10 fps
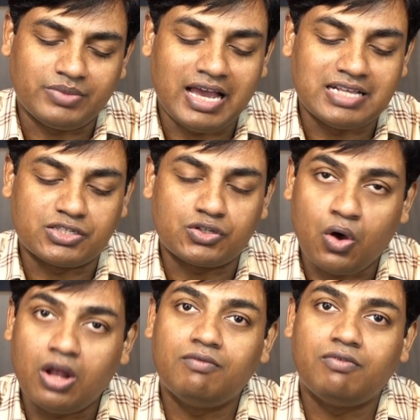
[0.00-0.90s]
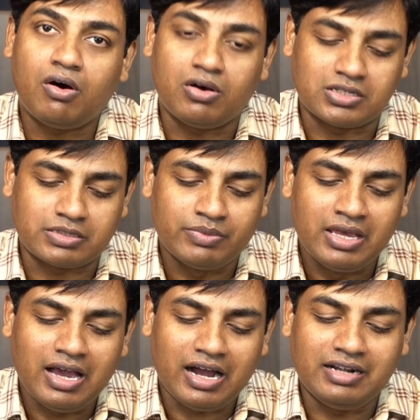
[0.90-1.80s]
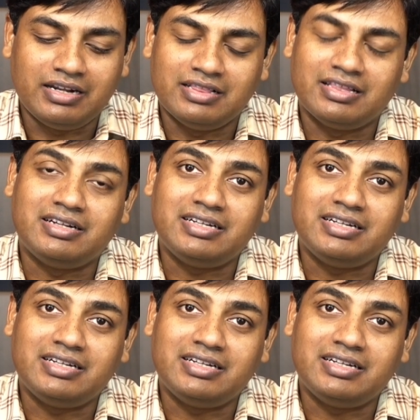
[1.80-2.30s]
as Saul was until the